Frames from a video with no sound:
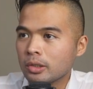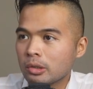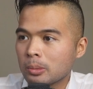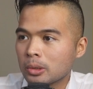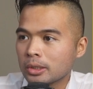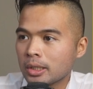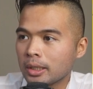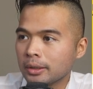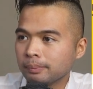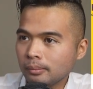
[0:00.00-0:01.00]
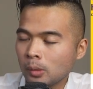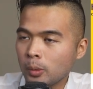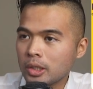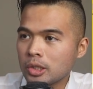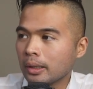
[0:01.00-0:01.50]
the report here,
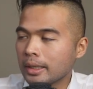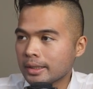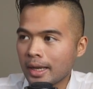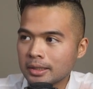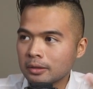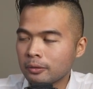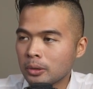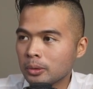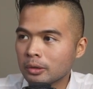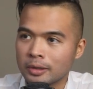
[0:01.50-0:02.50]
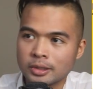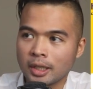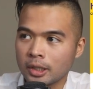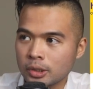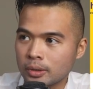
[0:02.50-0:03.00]
which it has a few different
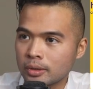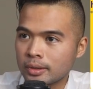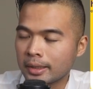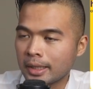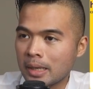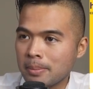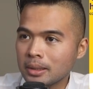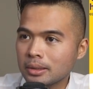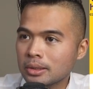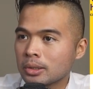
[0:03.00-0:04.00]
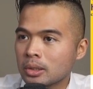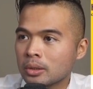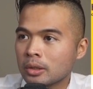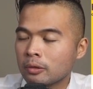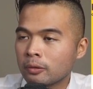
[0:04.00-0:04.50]
sections that I built. So
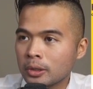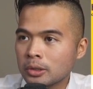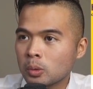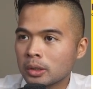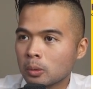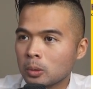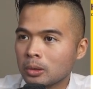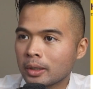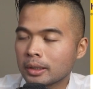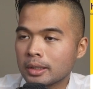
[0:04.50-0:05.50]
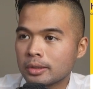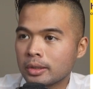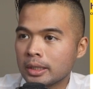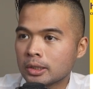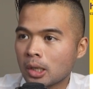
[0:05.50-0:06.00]
the first one that we'll look at is
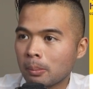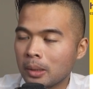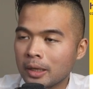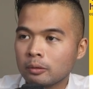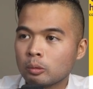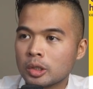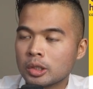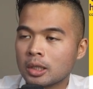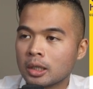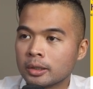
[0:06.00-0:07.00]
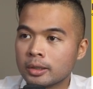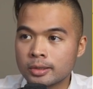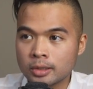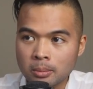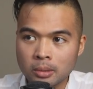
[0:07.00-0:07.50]
the top left, which are the
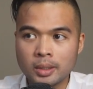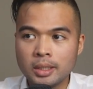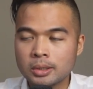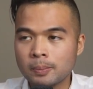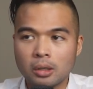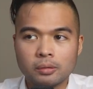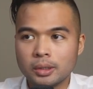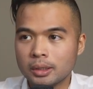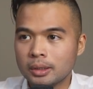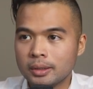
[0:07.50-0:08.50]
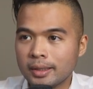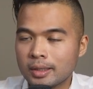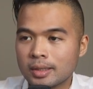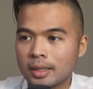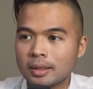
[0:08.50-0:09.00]
summaries of the, the data
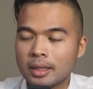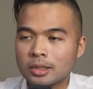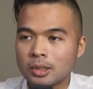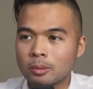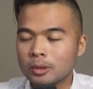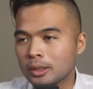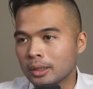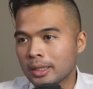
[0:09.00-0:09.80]
set and some of the